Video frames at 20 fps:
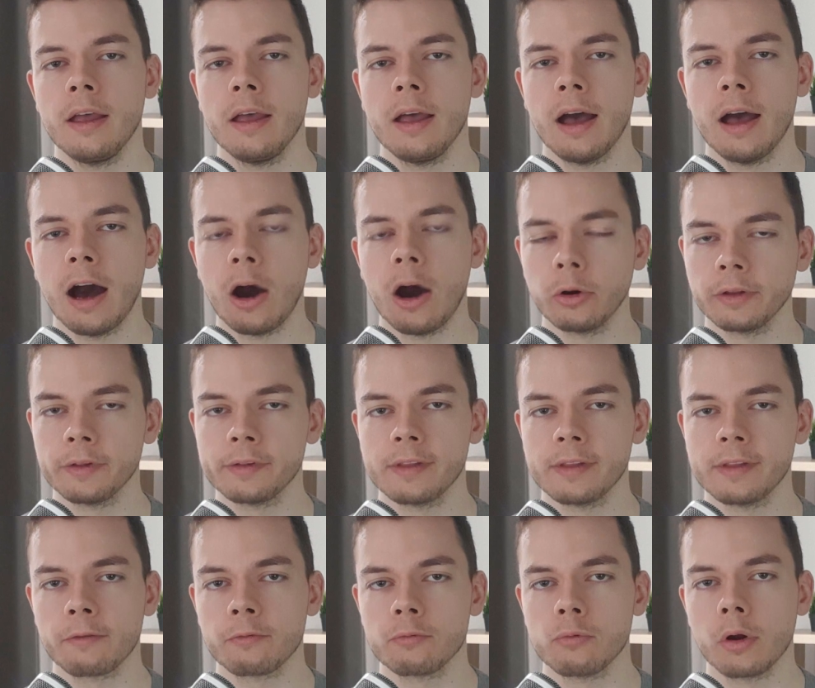how this
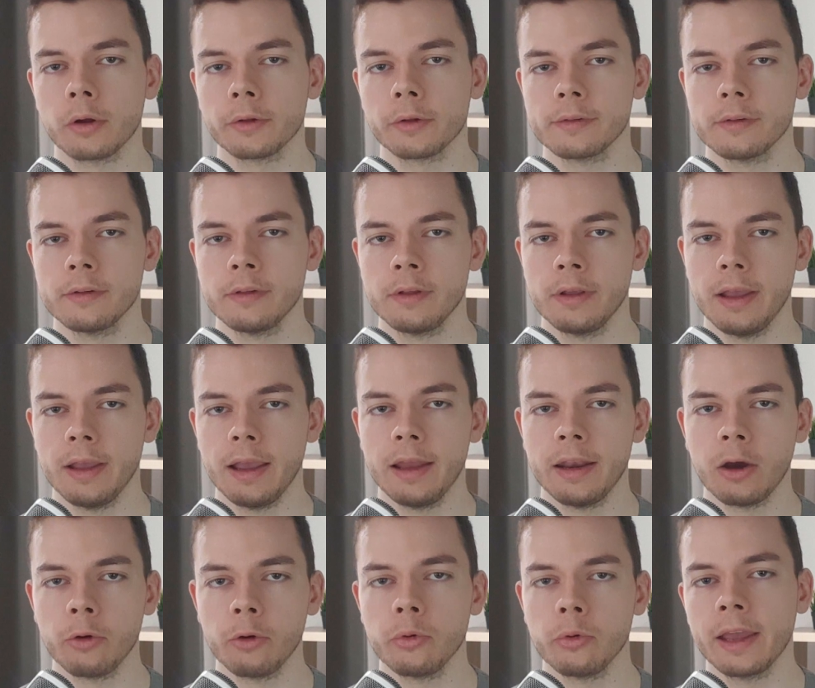stuff works and
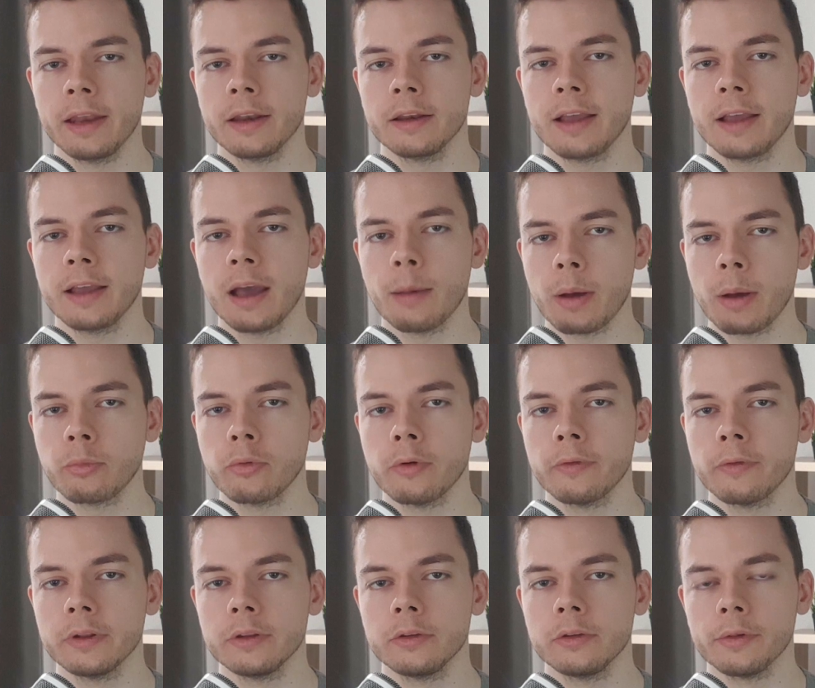how you can come up with
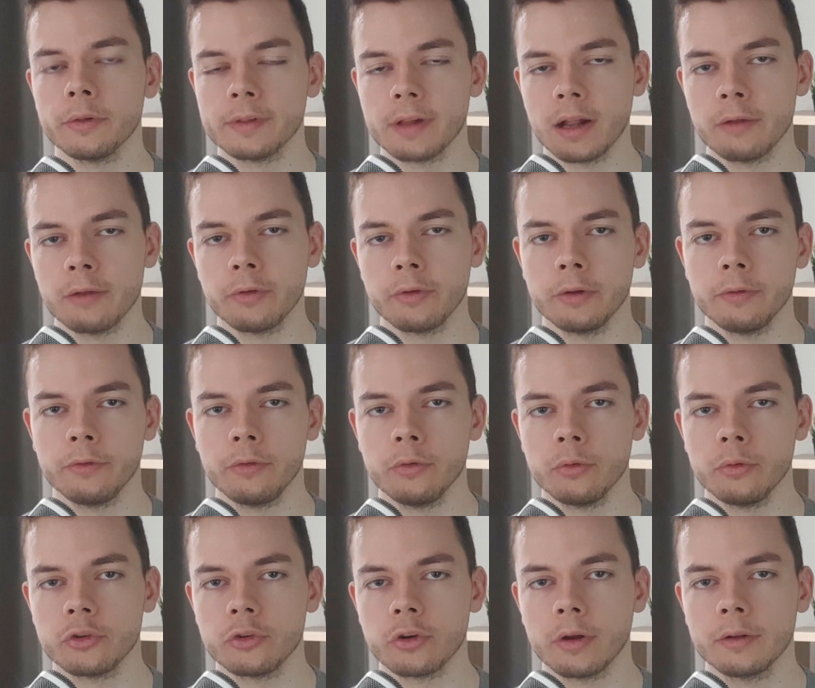it yourself in the
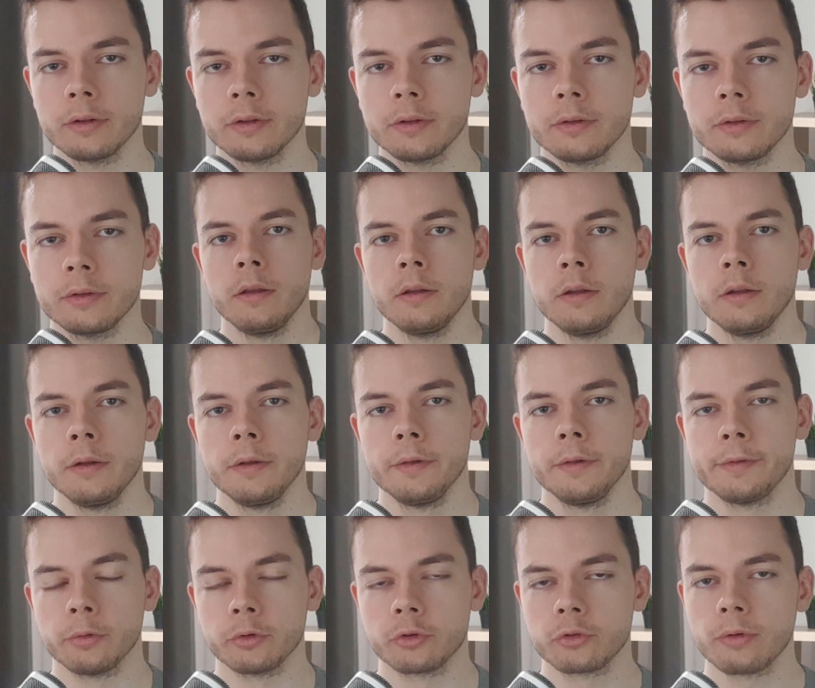future.
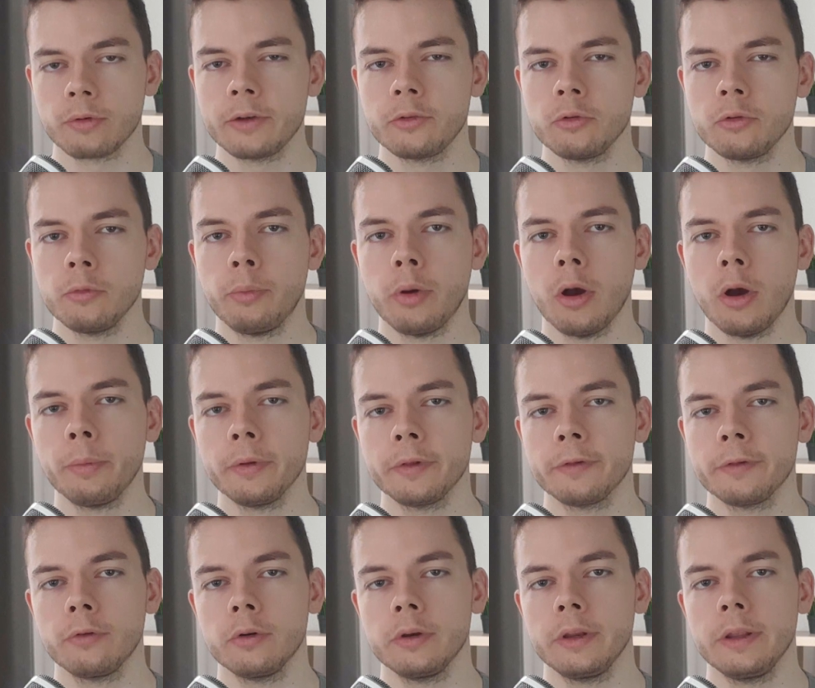So try to
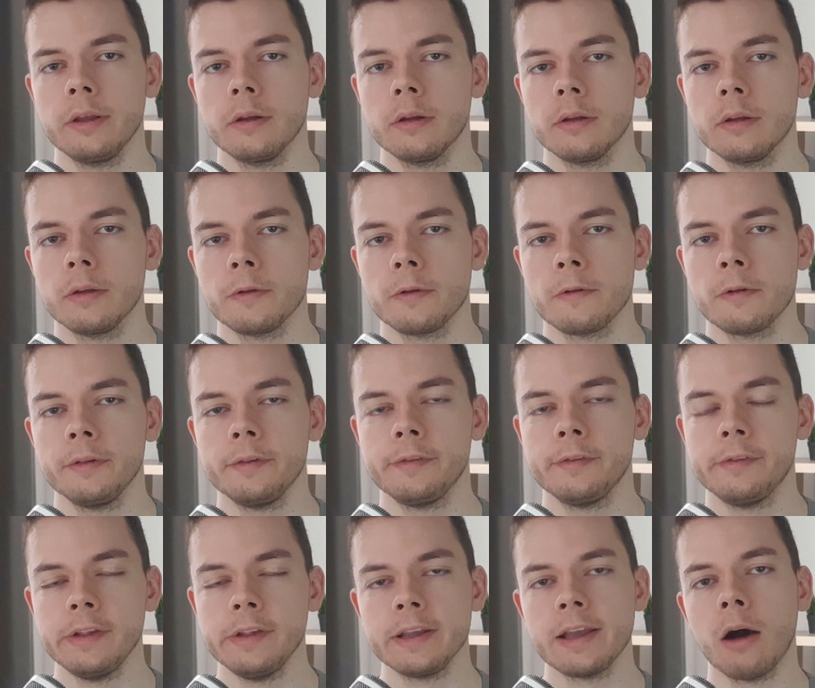purposefully uh,
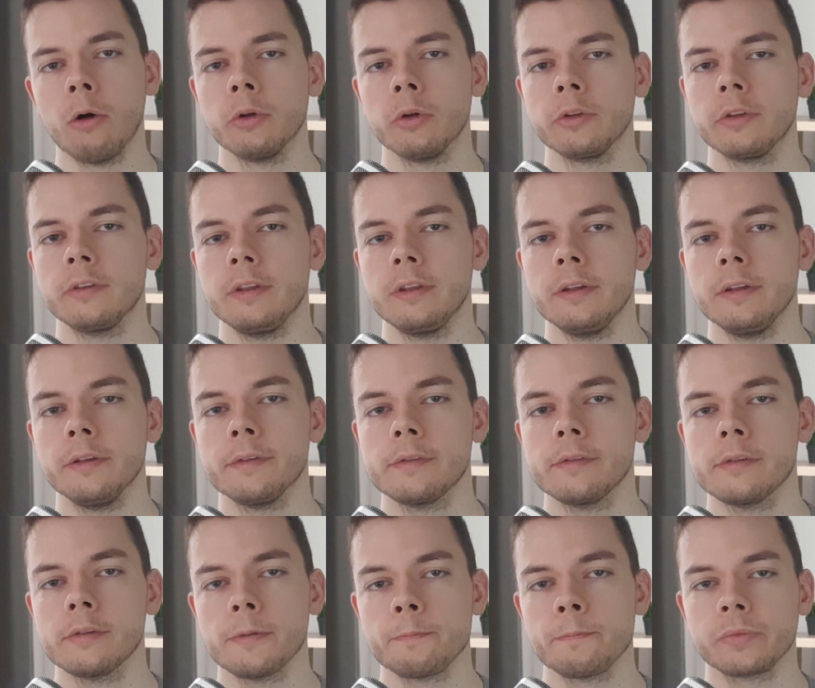seek out
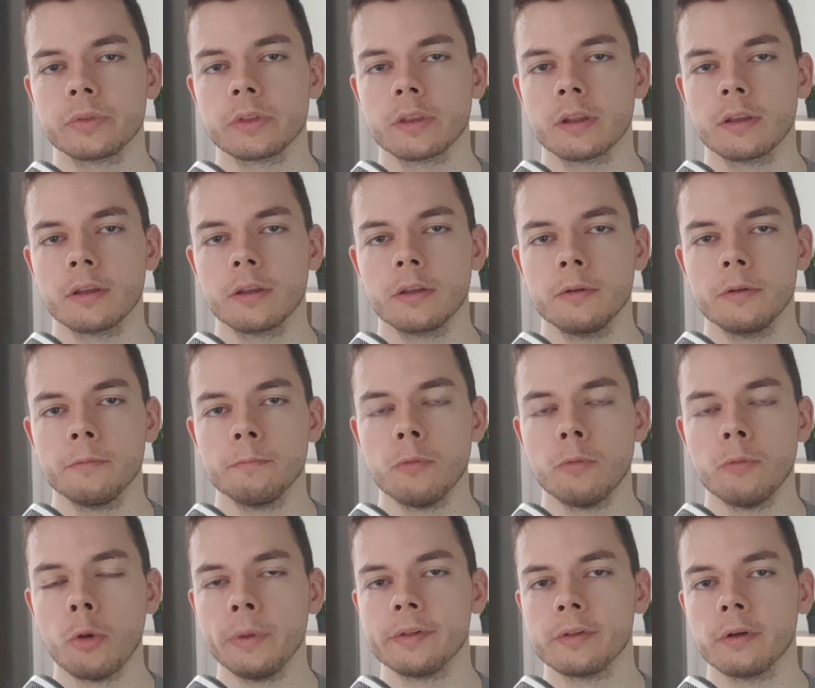these
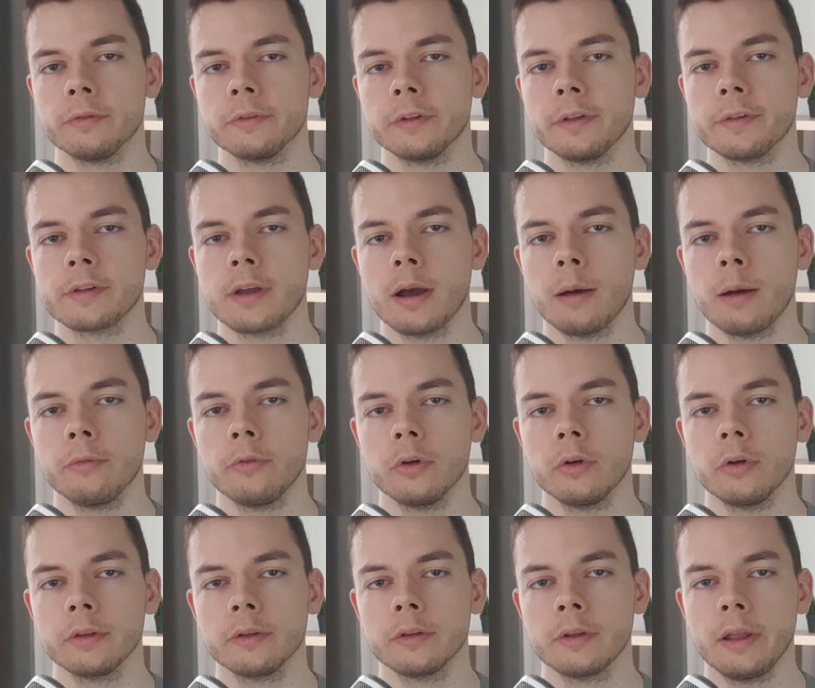moments of
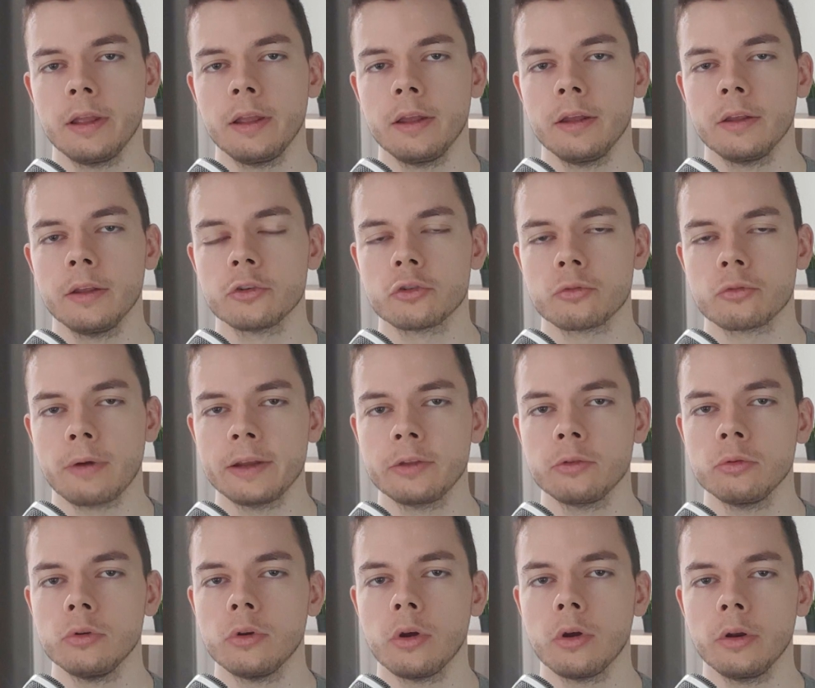discomfort. Try
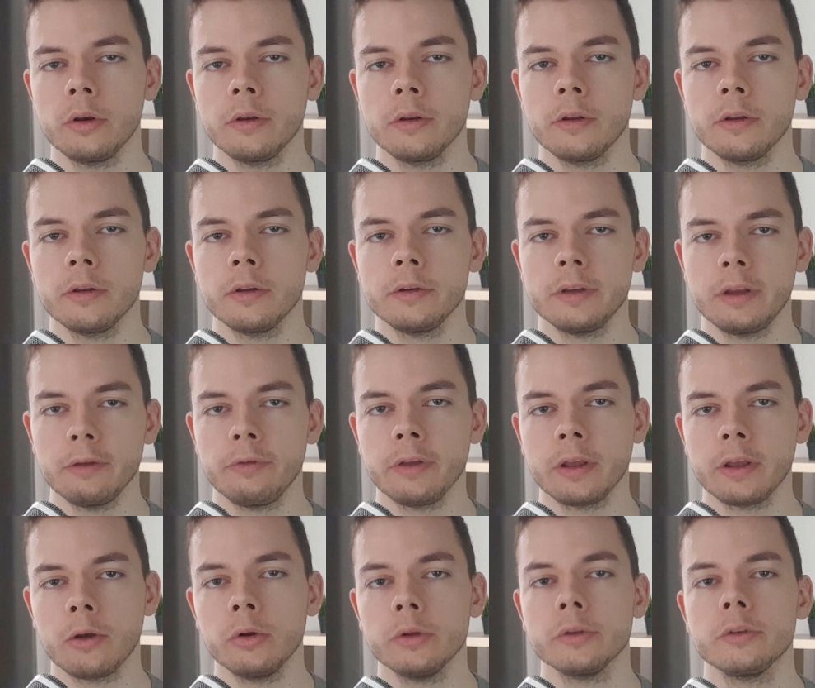to learn
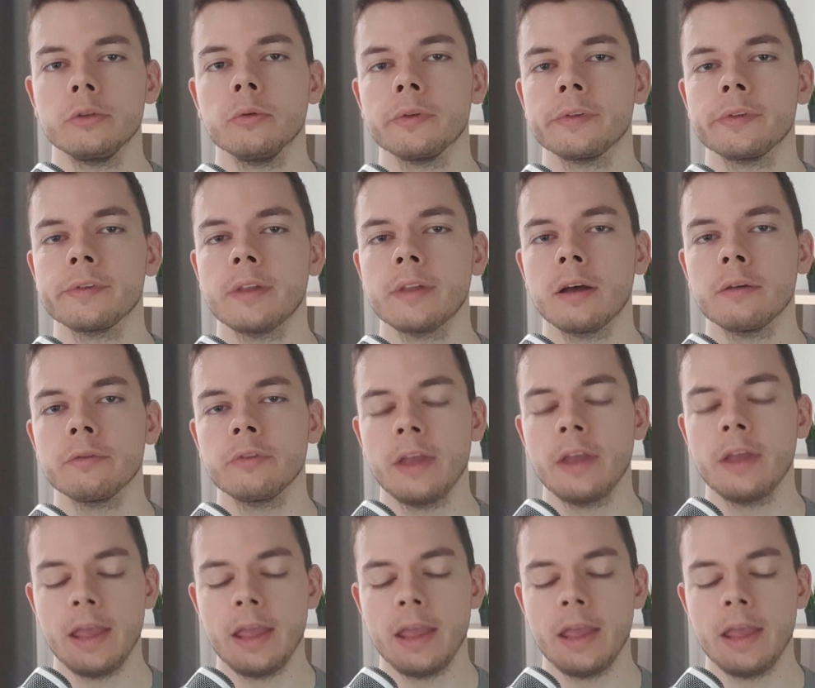difficult new stuff